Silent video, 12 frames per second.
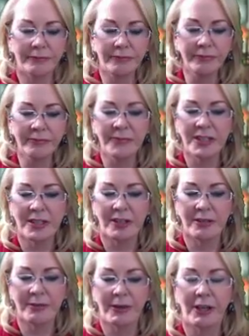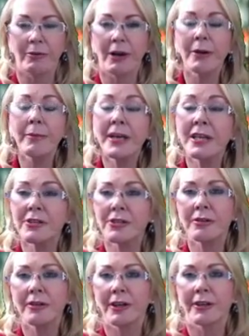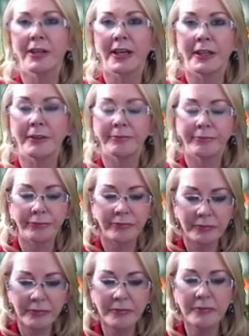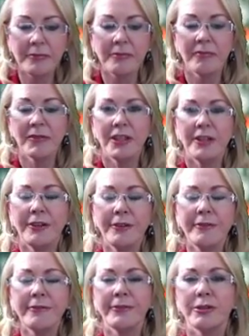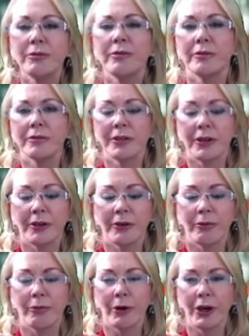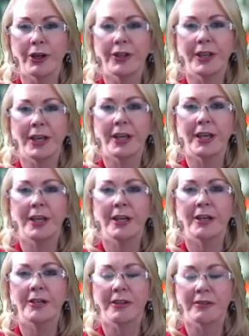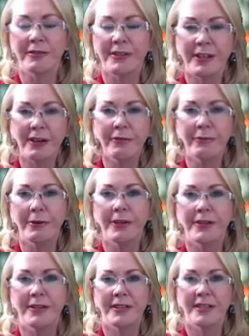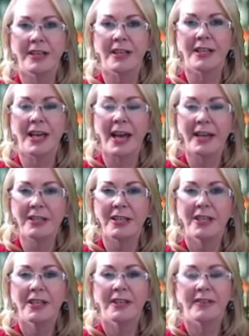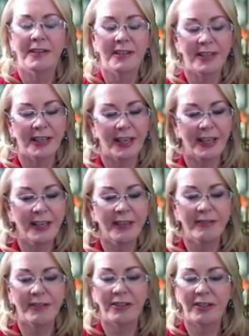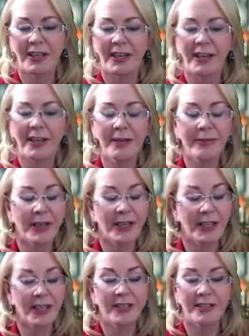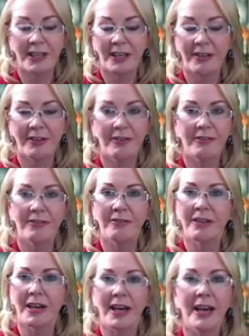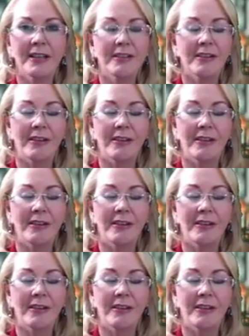Excuse me. You want to make sure that you feel, you know, worthy, or your self-worth is intact. Don't let anybody tell you can't